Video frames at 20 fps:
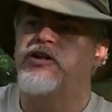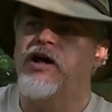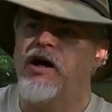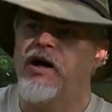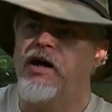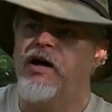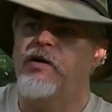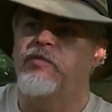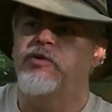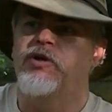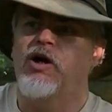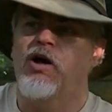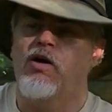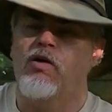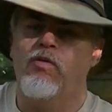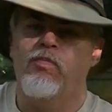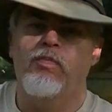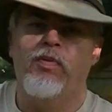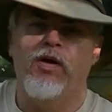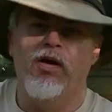time to
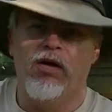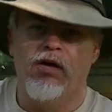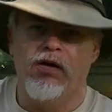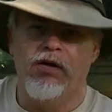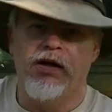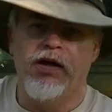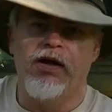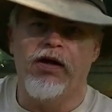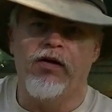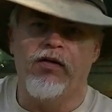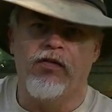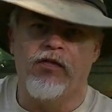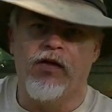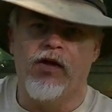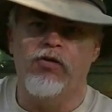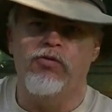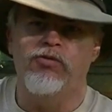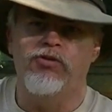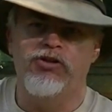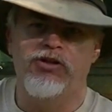go plug in
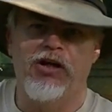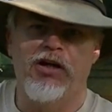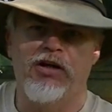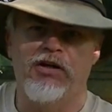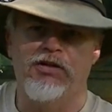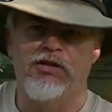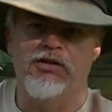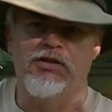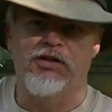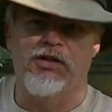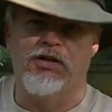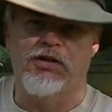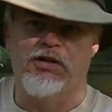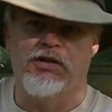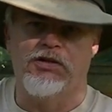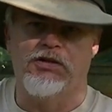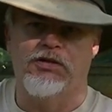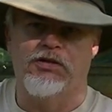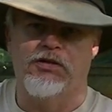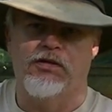those 10
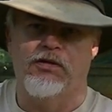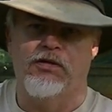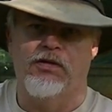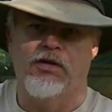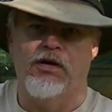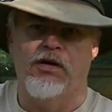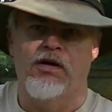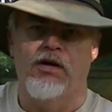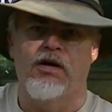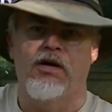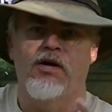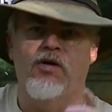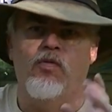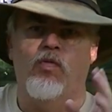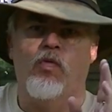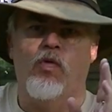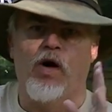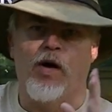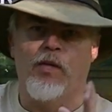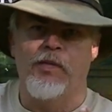C's.
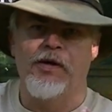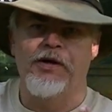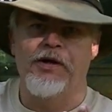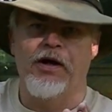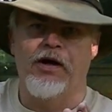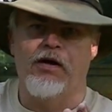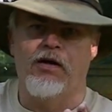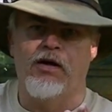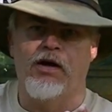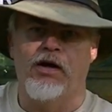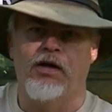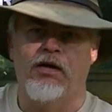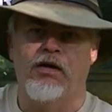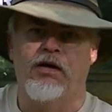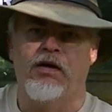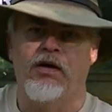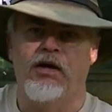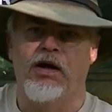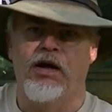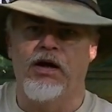What am I carrying
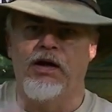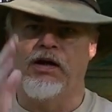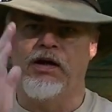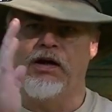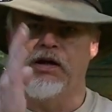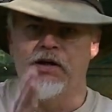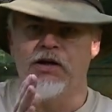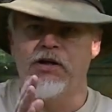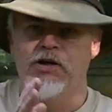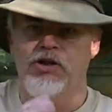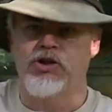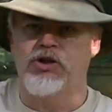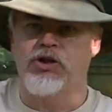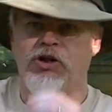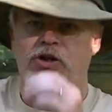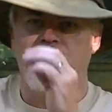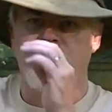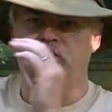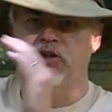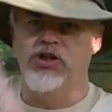in each
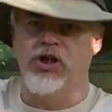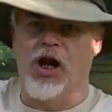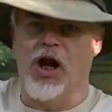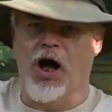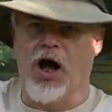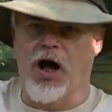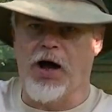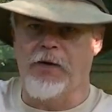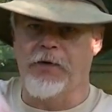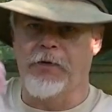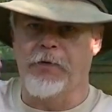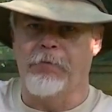slot?